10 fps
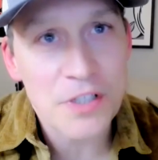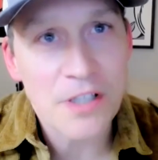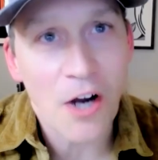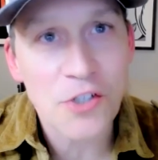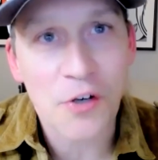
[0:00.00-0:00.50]
to
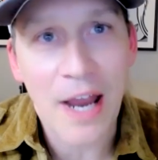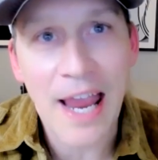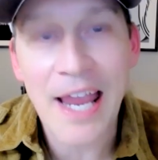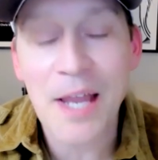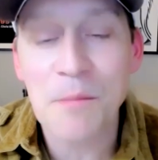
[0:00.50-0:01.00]
Dr.
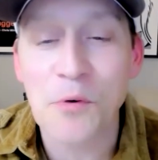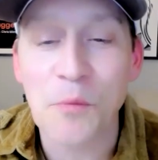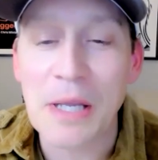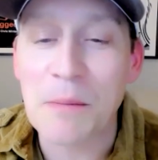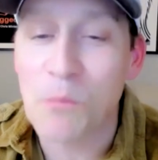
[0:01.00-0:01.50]
Anne
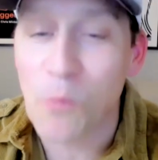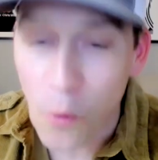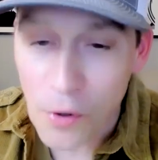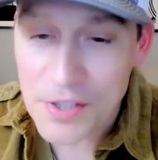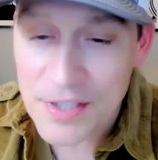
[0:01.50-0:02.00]
Marie
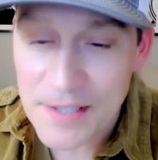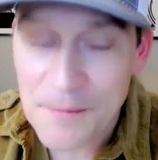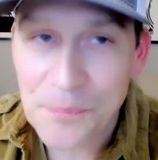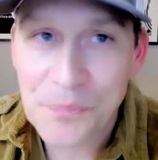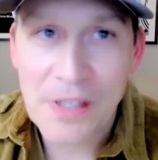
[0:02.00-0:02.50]
Morse.
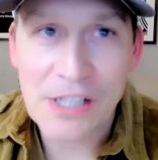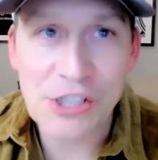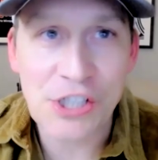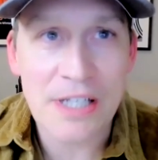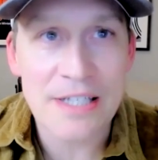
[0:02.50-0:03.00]

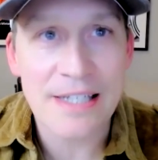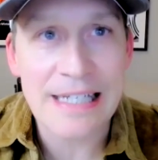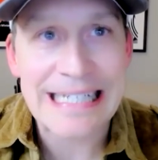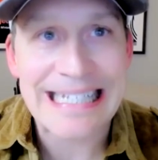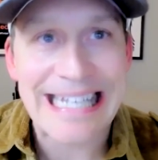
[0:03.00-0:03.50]
She is
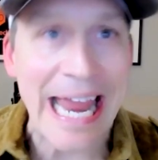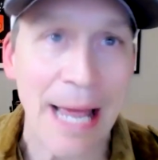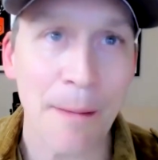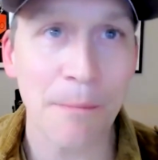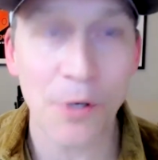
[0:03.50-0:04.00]
at
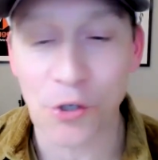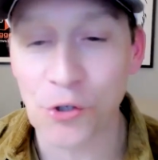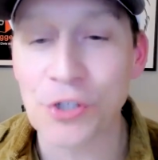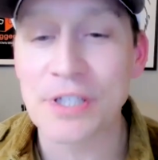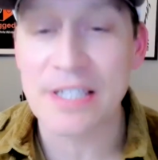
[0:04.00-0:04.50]
Damn
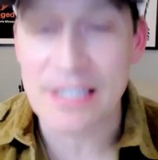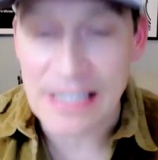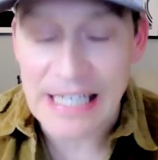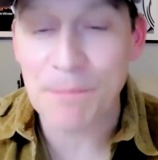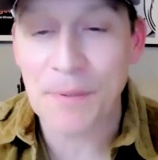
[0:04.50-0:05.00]
Good
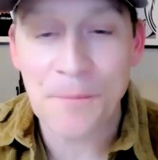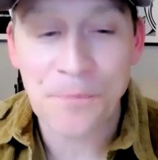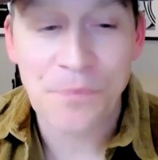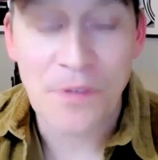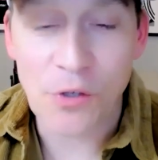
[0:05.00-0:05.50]
Sleep.
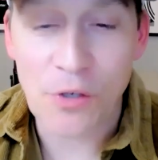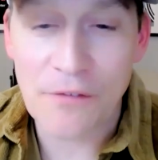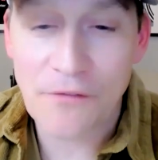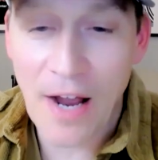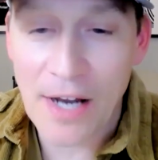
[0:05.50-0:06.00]
You
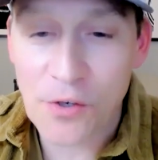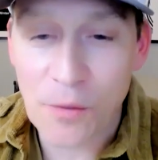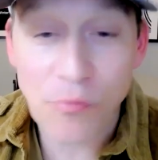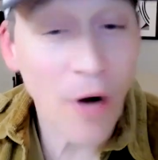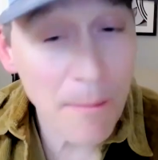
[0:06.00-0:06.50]
can find
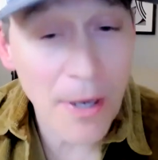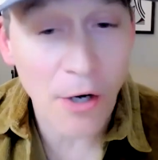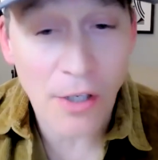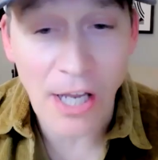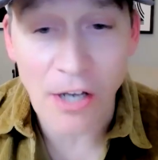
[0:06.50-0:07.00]
her
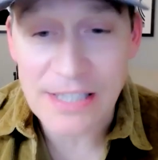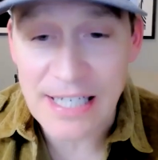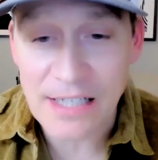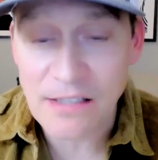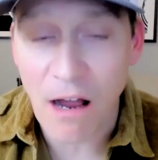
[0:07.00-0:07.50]
primarily on
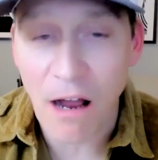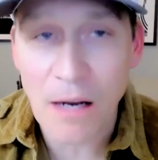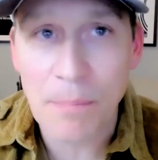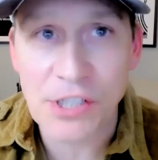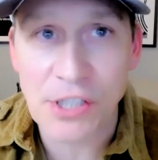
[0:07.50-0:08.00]

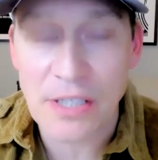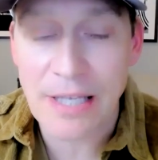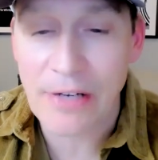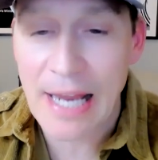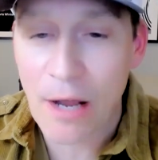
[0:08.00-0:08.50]
TikTok, but she does
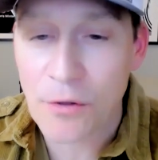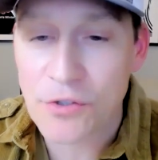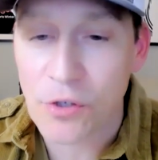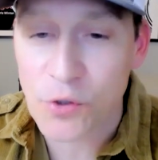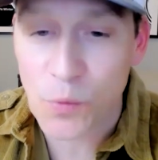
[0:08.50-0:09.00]
have
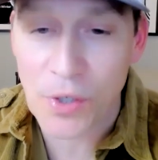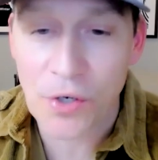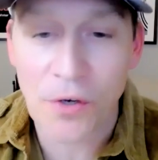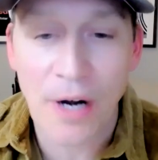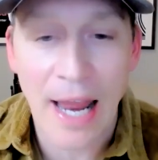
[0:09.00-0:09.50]
accounts on
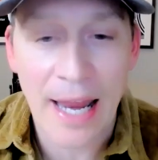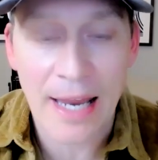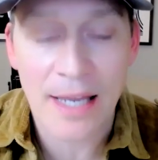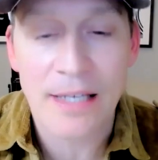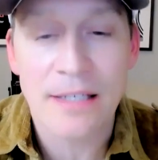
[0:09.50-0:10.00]
Twitter
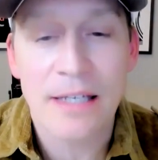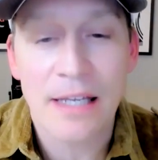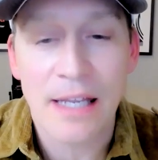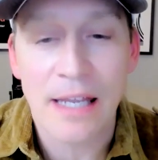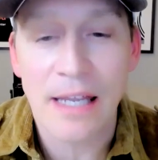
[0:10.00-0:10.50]
and
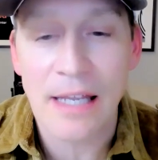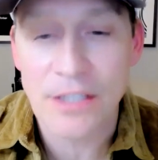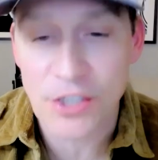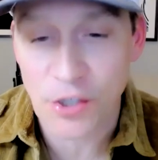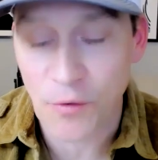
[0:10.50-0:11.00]

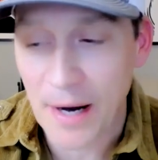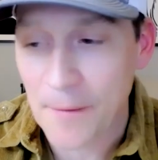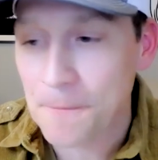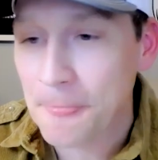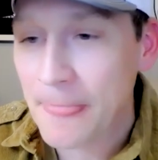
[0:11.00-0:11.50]

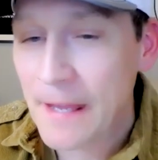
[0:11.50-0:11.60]
Instagram.